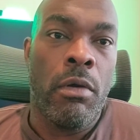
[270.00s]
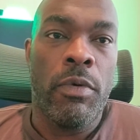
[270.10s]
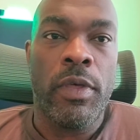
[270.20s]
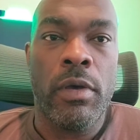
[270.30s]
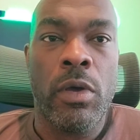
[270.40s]

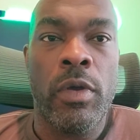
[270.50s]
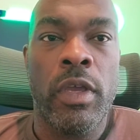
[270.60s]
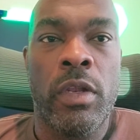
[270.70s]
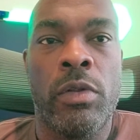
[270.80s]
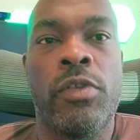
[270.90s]
Without going
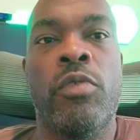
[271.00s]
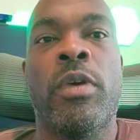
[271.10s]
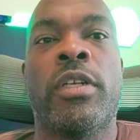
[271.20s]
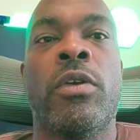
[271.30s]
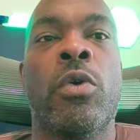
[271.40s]
into too
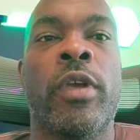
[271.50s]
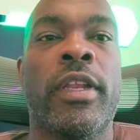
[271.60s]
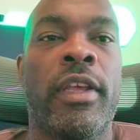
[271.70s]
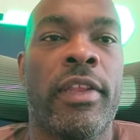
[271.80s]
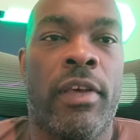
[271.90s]
much gory
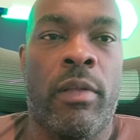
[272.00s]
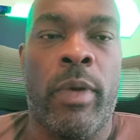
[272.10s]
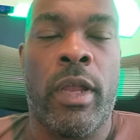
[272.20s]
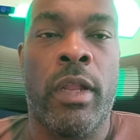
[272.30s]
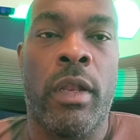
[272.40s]
detail
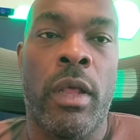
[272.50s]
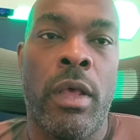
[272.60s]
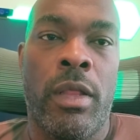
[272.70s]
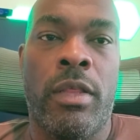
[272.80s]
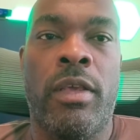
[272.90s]
about it,
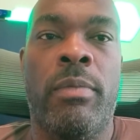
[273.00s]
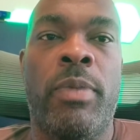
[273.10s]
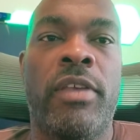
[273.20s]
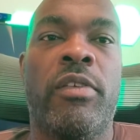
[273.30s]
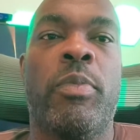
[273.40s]
the
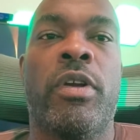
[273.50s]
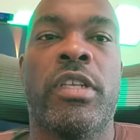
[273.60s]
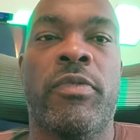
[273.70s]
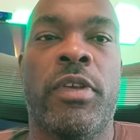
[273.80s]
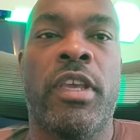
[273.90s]
basic
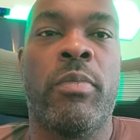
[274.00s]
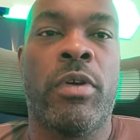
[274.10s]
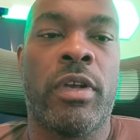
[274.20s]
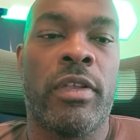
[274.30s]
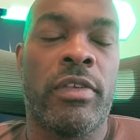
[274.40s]
parts of your
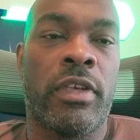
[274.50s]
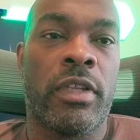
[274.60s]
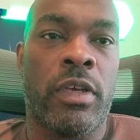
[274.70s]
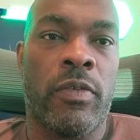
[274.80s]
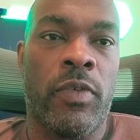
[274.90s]
keyboard
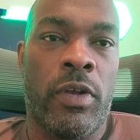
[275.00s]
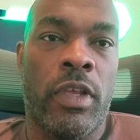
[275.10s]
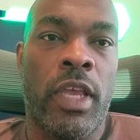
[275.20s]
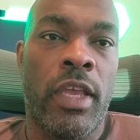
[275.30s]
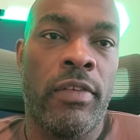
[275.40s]
consist of your
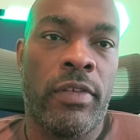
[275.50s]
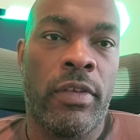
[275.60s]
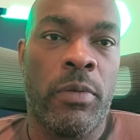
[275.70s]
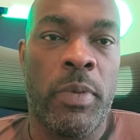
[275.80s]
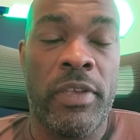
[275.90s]
case,
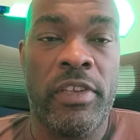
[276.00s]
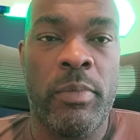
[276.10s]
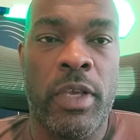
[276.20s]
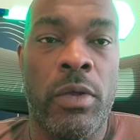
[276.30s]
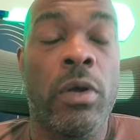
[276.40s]
your
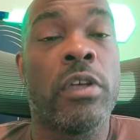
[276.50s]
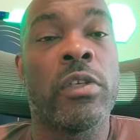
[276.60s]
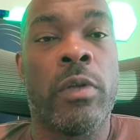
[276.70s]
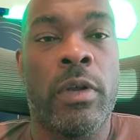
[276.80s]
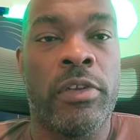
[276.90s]
PCB,
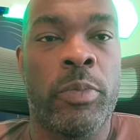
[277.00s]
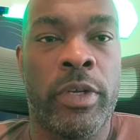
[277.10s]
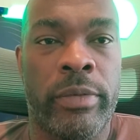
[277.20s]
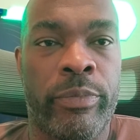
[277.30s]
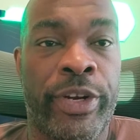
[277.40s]
also known as a
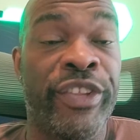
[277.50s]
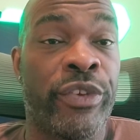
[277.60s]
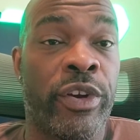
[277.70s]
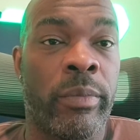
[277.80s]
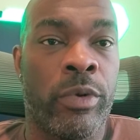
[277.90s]
printed
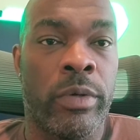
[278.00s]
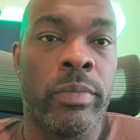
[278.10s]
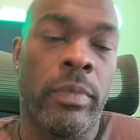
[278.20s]
circuit board,